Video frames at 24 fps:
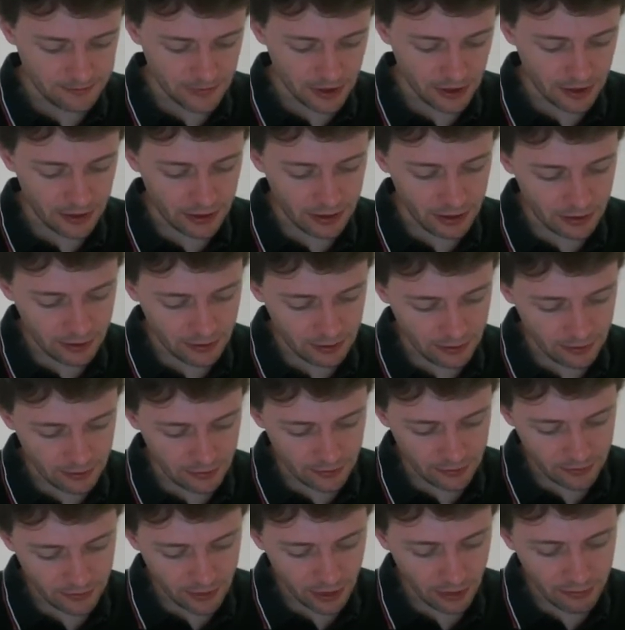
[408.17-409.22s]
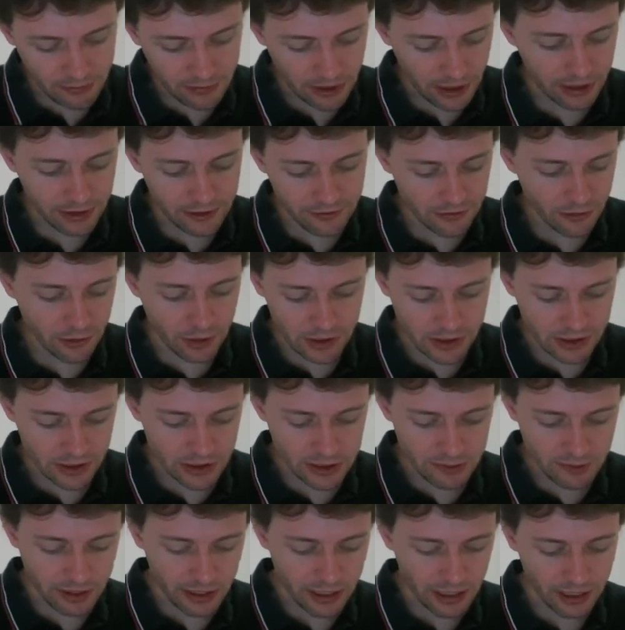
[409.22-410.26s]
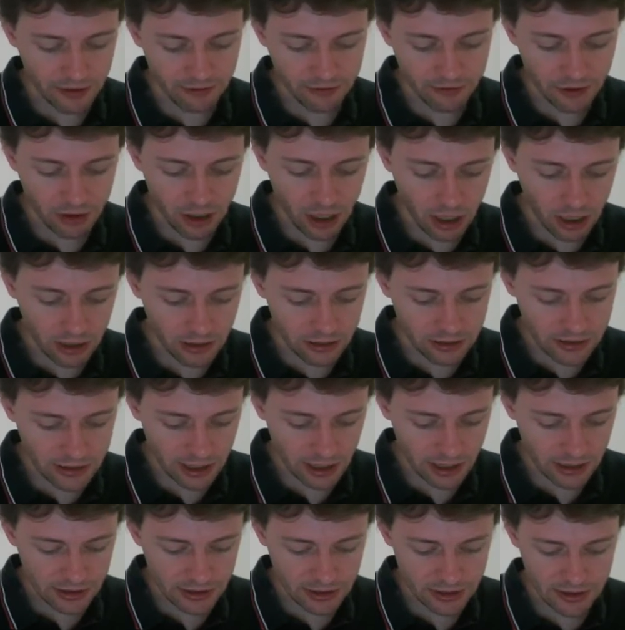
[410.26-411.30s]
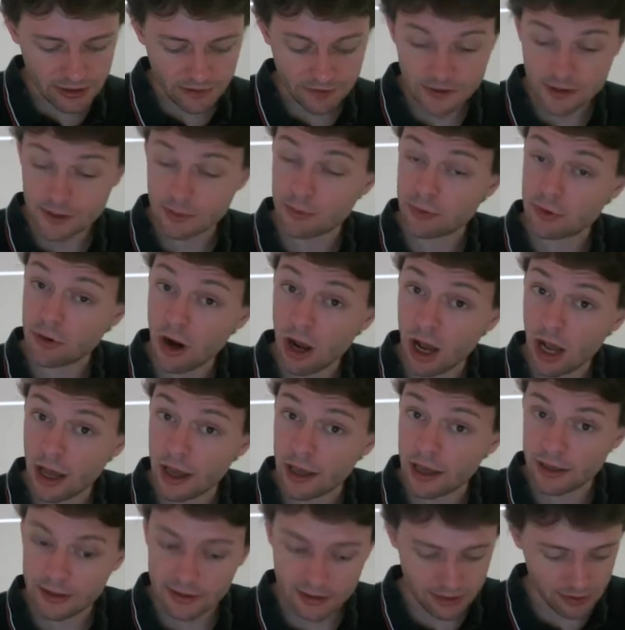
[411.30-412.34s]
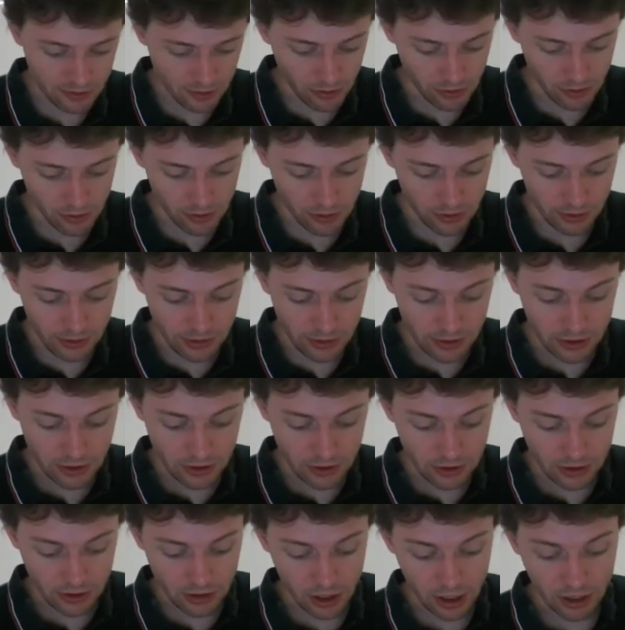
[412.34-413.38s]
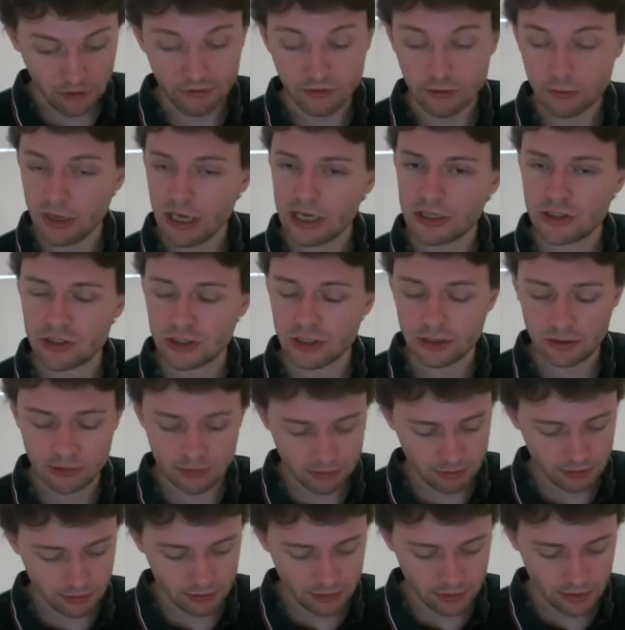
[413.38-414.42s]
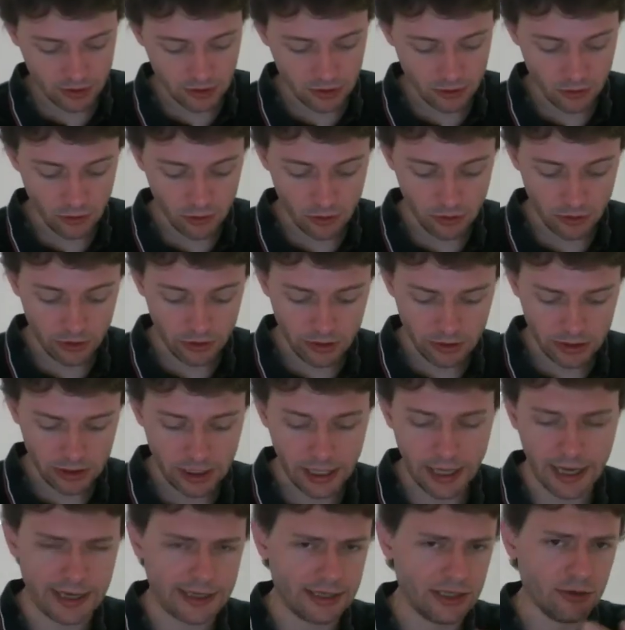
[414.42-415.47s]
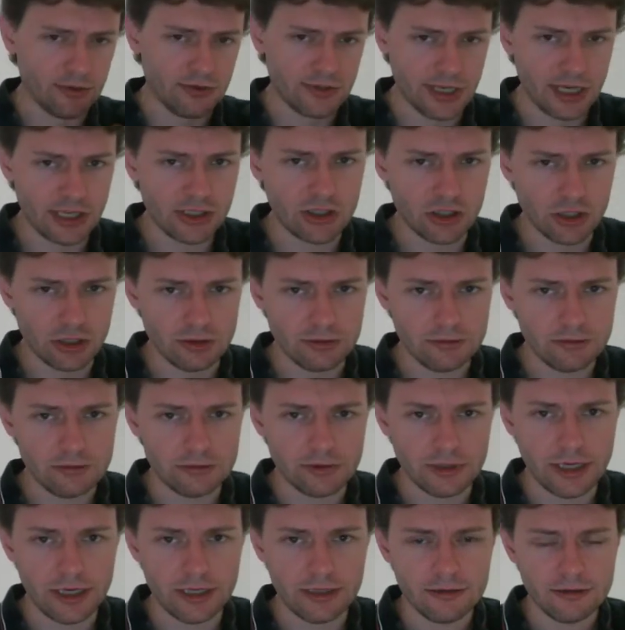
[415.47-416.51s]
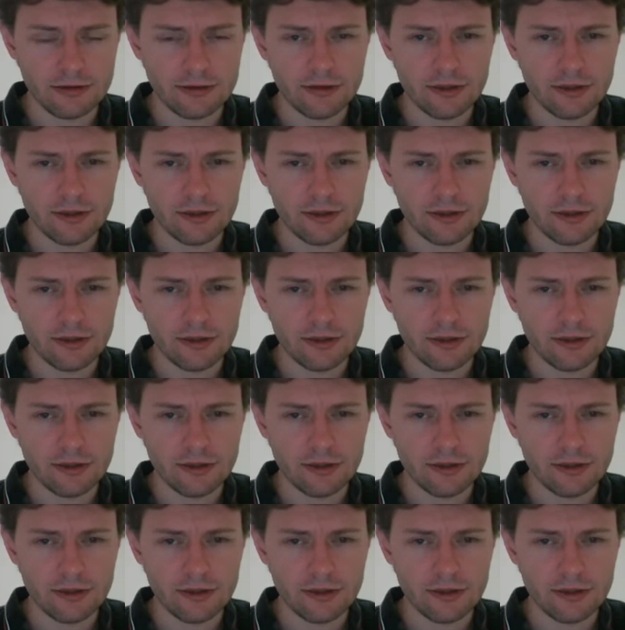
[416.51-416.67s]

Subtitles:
And then some negative questions may have connotations of surprise or confirmation or accusation, right?